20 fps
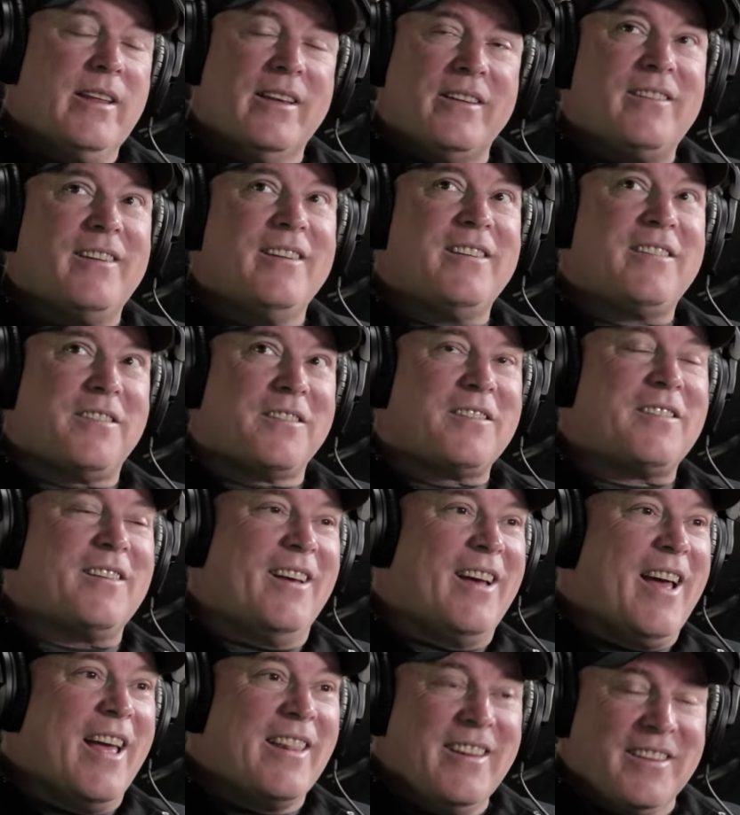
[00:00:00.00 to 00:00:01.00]
And this
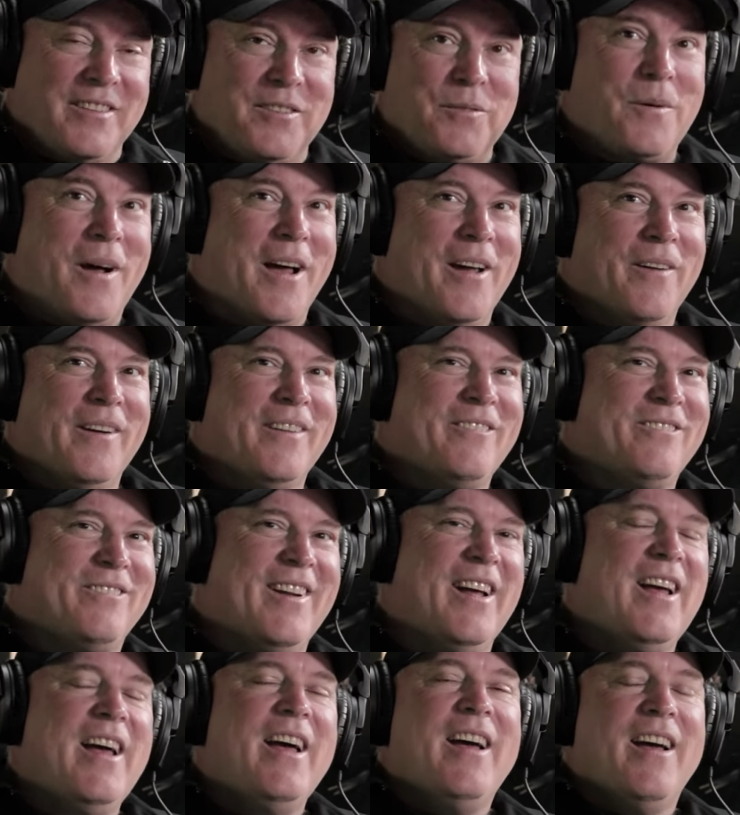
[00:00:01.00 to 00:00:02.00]
absolutely. Is, and this is why when,
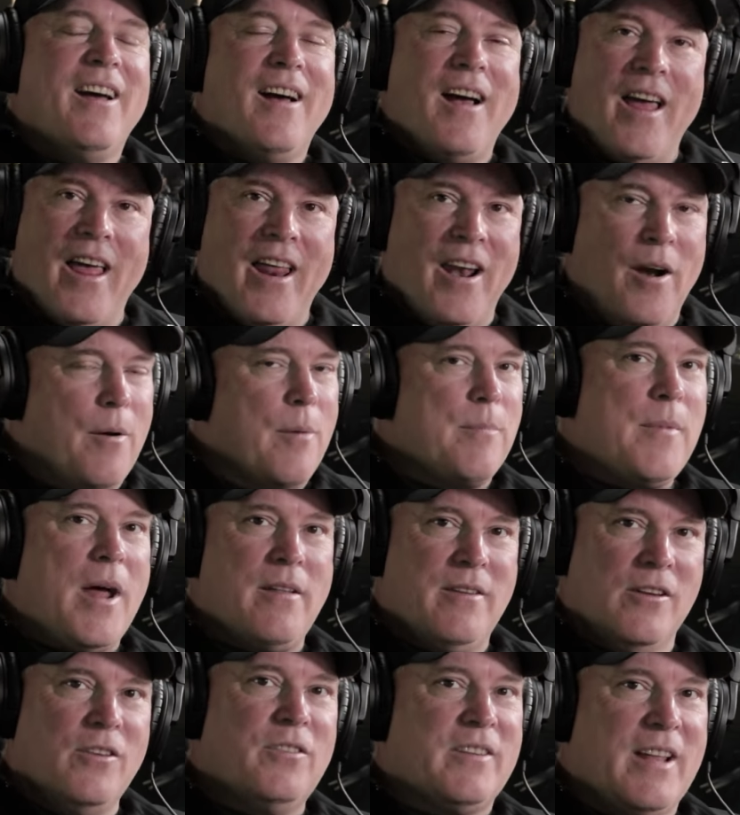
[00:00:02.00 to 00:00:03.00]
and I'm
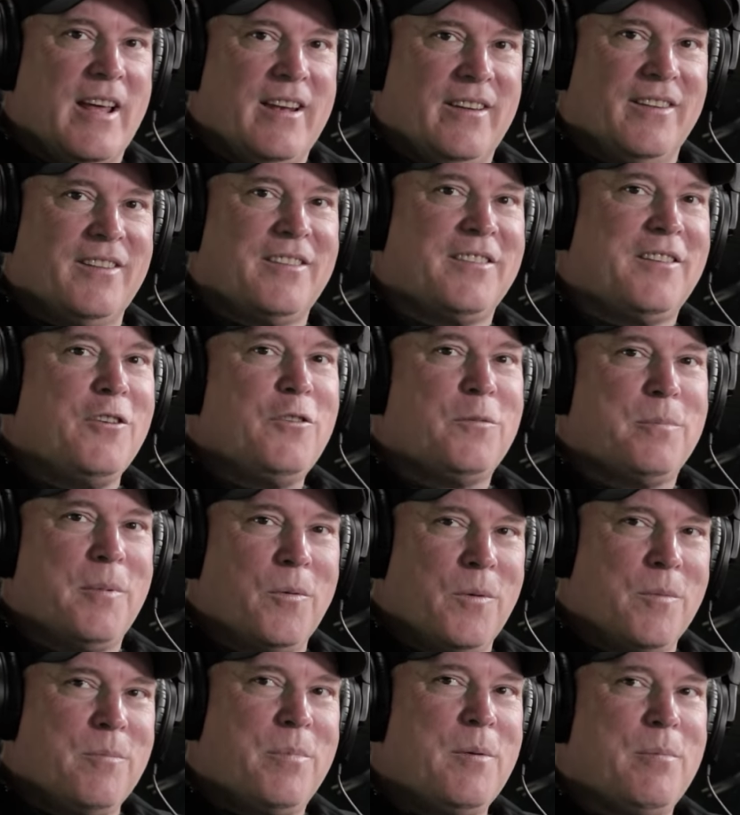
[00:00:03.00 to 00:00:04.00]
not using that as an excuse,
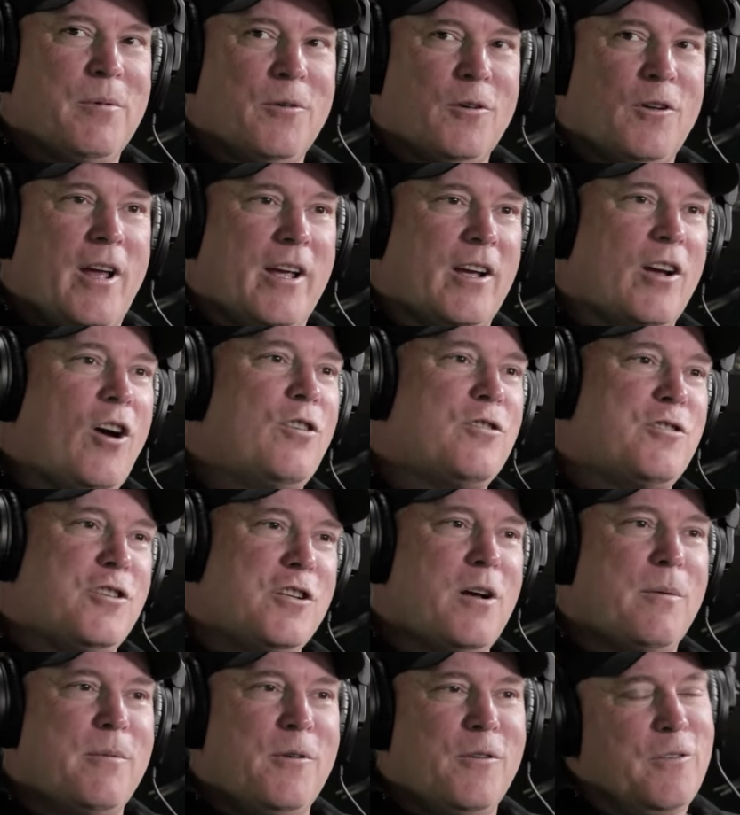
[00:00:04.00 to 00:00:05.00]
but when people are like, oh,
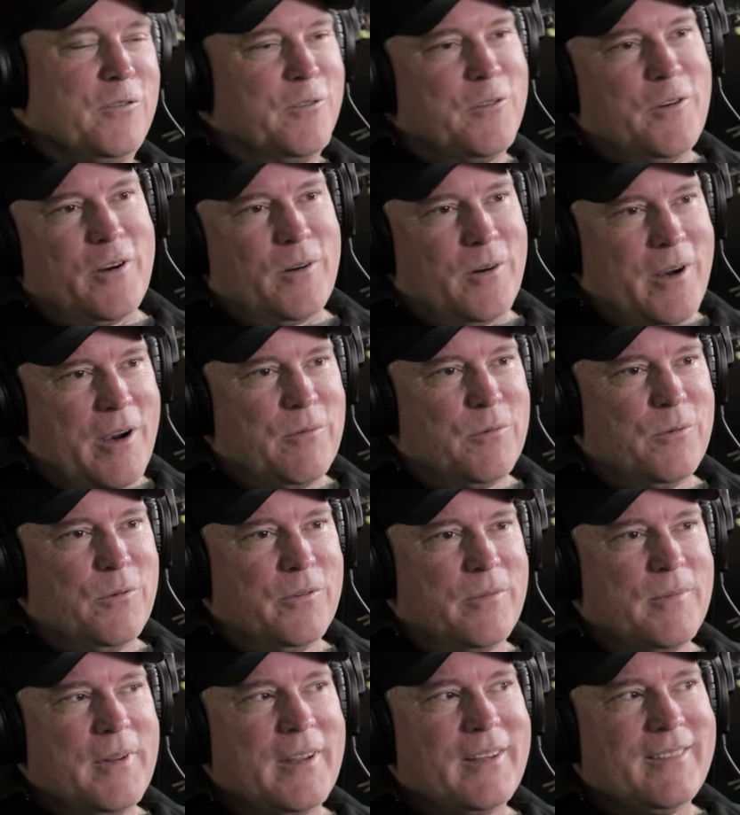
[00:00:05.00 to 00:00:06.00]
GW doesn't know how to write
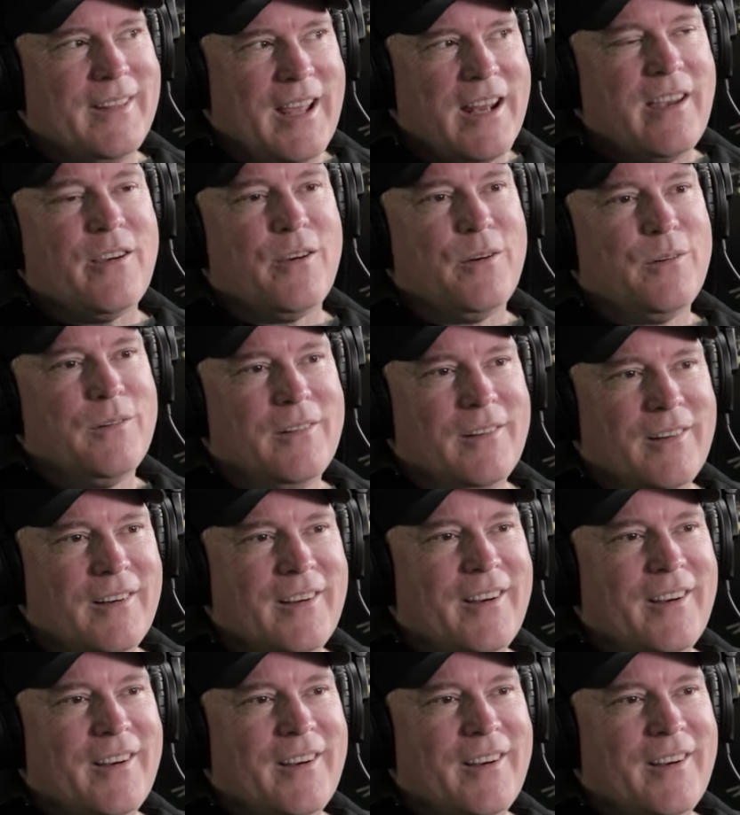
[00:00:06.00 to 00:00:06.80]
rules. I'm like, they do.